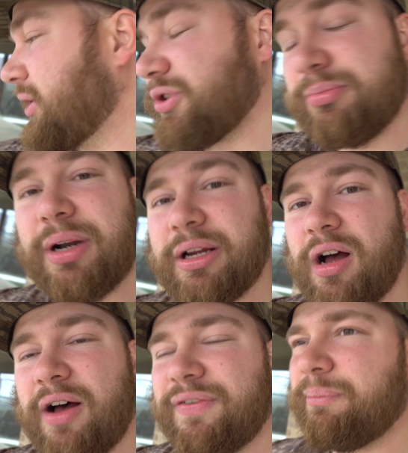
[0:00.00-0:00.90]
muzzle brake
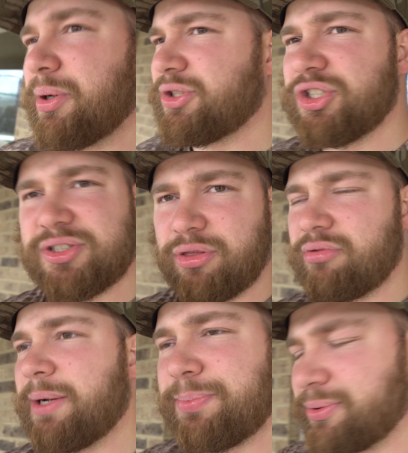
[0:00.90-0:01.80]
off and putting just a
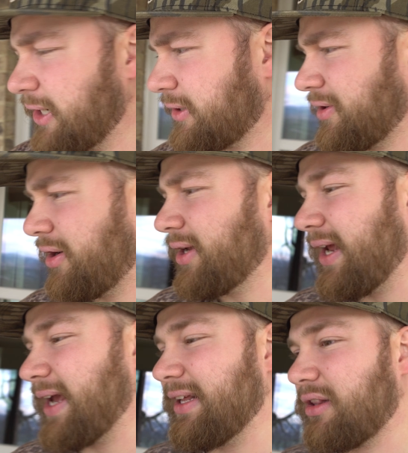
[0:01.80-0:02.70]
thread protector on,
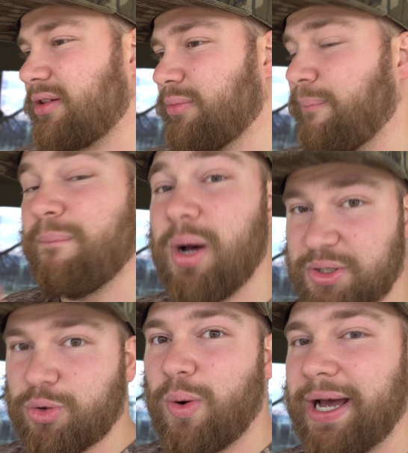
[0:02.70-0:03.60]
and it's
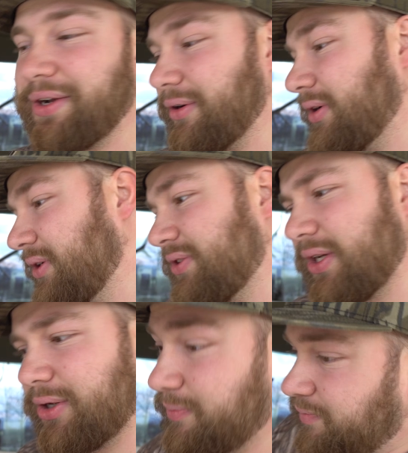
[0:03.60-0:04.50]
much quieter.
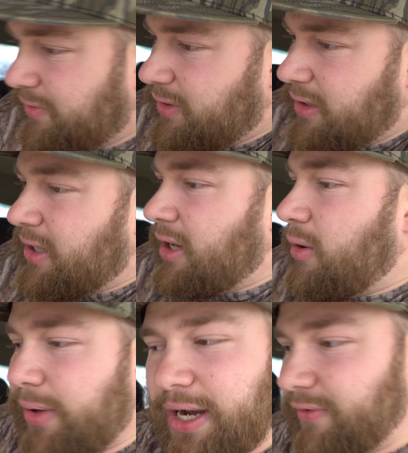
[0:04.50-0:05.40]
So
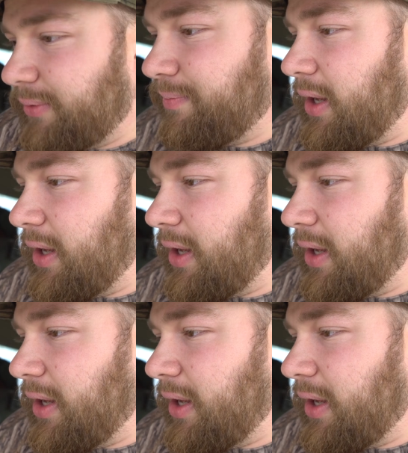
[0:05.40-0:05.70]
whatever.